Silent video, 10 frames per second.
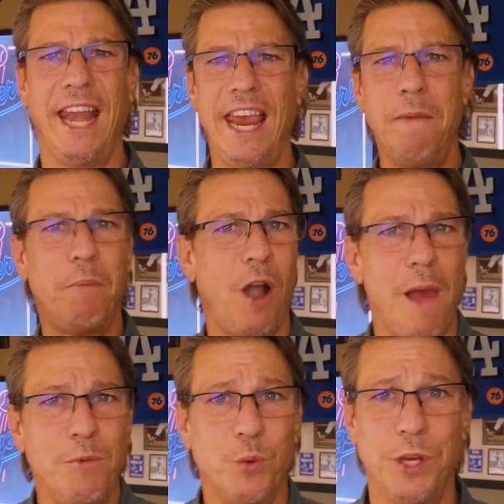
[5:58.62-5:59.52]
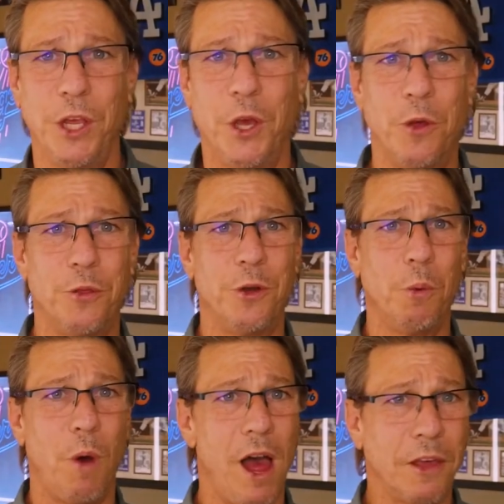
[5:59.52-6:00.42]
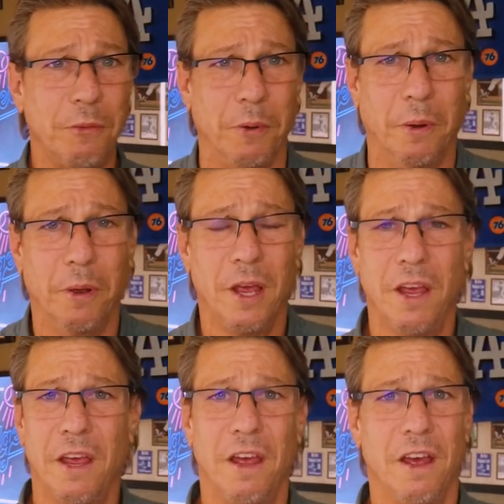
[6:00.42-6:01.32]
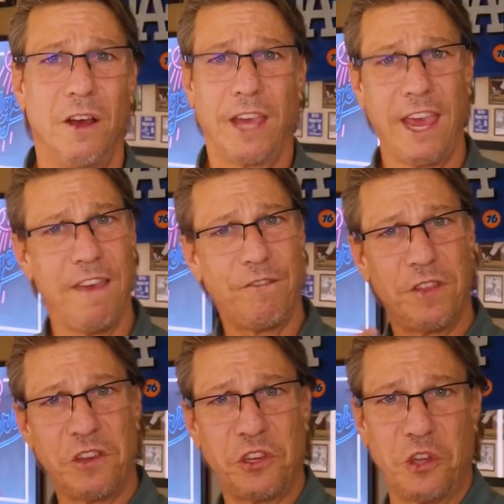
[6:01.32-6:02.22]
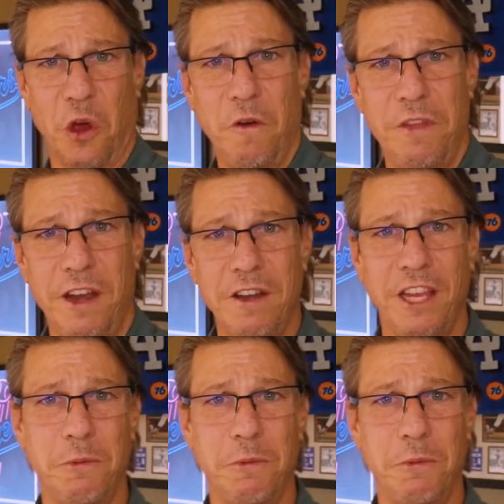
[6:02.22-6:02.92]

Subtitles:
any problems when you go through your walkthrough. Okay, if the stove there